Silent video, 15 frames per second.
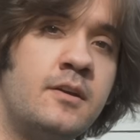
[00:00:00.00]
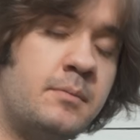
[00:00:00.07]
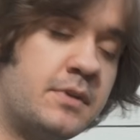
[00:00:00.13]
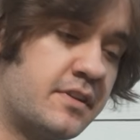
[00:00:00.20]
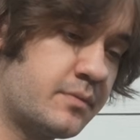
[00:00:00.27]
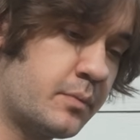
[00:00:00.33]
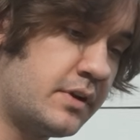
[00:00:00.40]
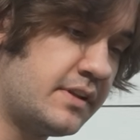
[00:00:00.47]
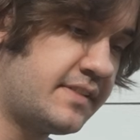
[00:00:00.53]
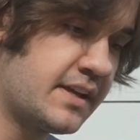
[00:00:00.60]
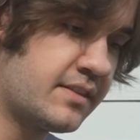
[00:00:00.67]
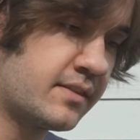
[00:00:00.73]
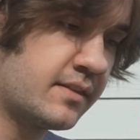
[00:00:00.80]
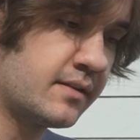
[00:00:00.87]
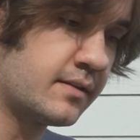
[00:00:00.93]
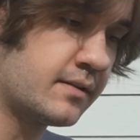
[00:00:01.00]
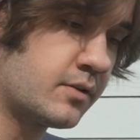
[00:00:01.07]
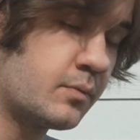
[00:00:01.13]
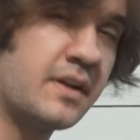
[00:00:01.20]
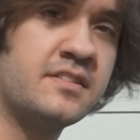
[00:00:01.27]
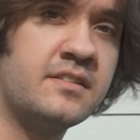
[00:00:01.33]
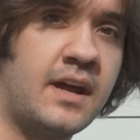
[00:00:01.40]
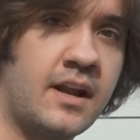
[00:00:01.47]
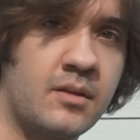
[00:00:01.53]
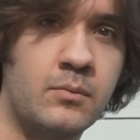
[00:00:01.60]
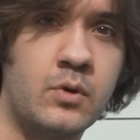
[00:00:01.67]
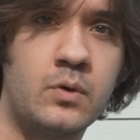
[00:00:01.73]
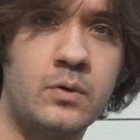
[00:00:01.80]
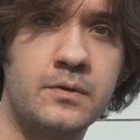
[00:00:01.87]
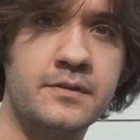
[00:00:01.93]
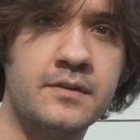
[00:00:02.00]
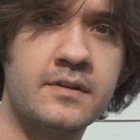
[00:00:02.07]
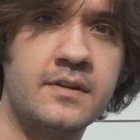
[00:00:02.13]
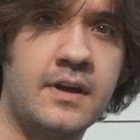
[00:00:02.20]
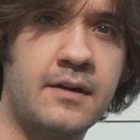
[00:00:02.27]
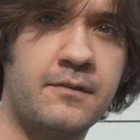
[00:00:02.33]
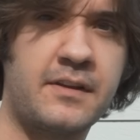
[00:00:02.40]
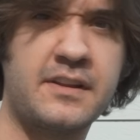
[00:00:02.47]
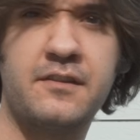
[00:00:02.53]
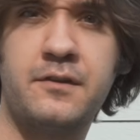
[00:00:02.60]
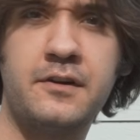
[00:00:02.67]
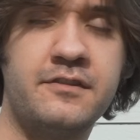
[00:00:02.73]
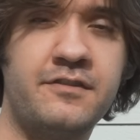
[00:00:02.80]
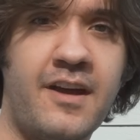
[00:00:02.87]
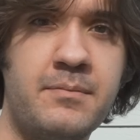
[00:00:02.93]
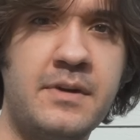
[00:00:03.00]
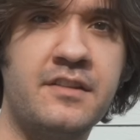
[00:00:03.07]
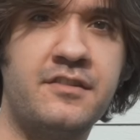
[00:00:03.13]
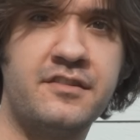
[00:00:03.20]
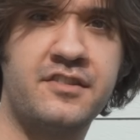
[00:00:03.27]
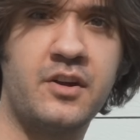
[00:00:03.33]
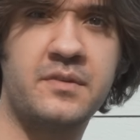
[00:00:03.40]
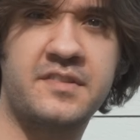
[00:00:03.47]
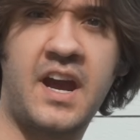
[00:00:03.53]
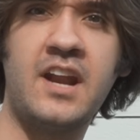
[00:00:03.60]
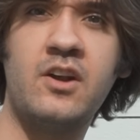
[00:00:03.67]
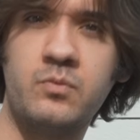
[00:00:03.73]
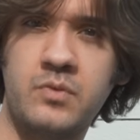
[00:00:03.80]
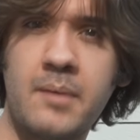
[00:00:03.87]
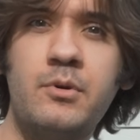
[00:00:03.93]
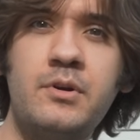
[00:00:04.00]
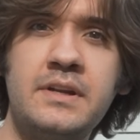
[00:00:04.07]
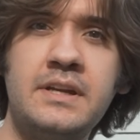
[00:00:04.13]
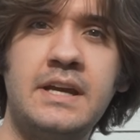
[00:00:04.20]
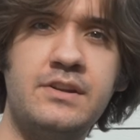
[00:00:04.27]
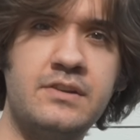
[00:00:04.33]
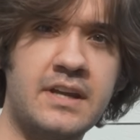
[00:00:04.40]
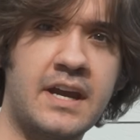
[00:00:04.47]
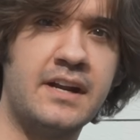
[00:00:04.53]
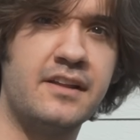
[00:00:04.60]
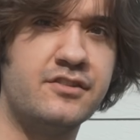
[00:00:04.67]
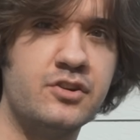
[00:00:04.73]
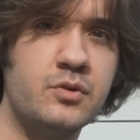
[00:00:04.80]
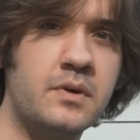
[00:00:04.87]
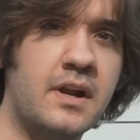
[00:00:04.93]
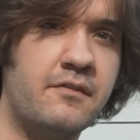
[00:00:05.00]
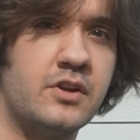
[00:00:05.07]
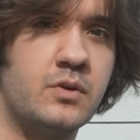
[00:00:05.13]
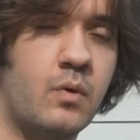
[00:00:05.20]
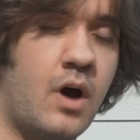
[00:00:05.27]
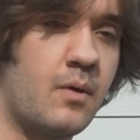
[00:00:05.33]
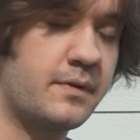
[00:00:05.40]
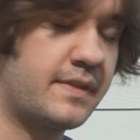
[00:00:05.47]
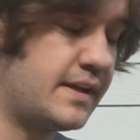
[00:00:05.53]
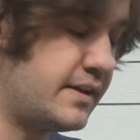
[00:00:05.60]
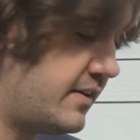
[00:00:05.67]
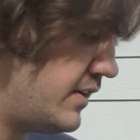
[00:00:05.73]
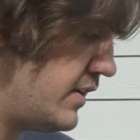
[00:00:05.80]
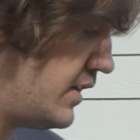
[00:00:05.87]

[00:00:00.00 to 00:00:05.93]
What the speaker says: Because when you take the resin out of the mold, for like the first 5 minutes or so, it's kind of rubbery and you can kind of do whatever you want with it.